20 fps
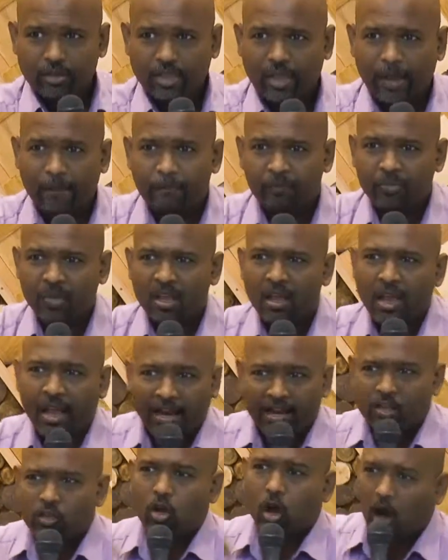to them,
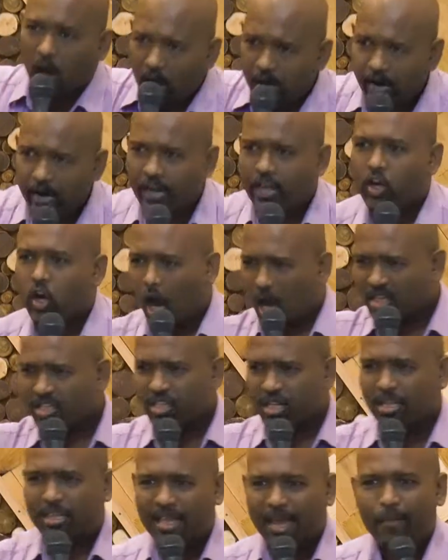and he's already
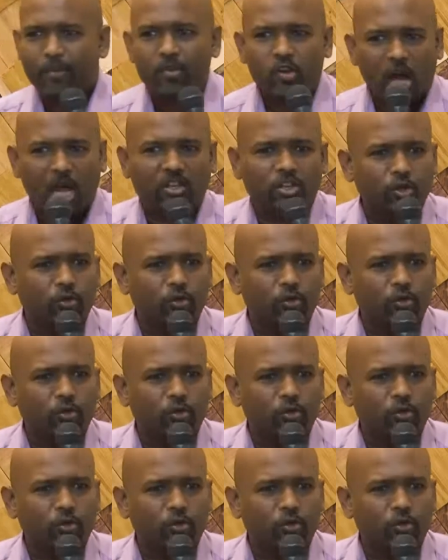cautioned them not